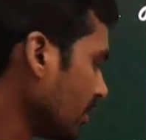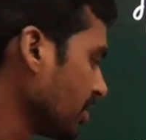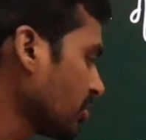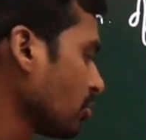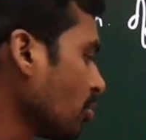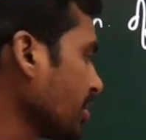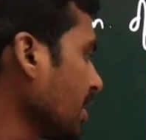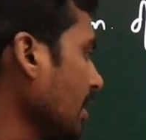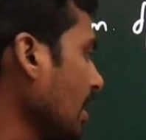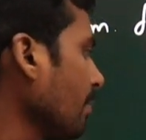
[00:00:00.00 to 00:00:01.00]
this
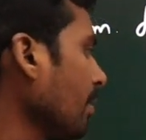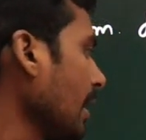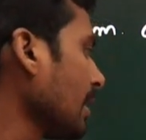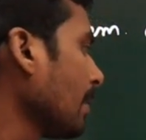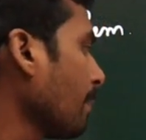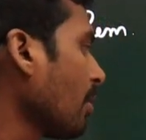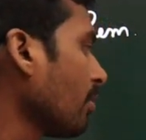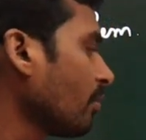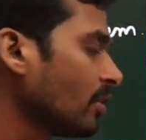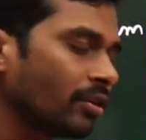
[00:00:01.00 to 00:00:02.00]
totient number and the
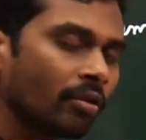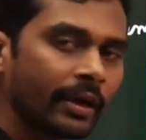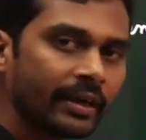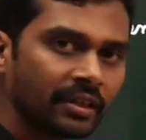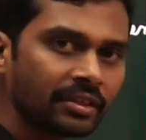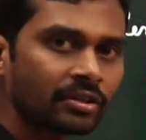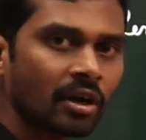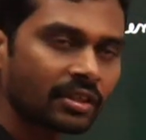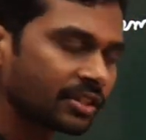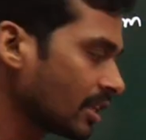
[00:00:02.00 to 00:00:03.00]
power of the numerator is
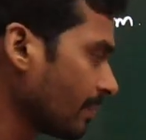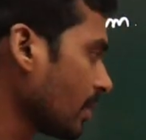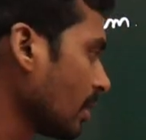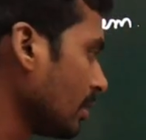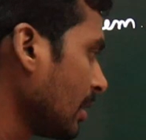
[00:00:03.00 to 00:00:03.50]
not same.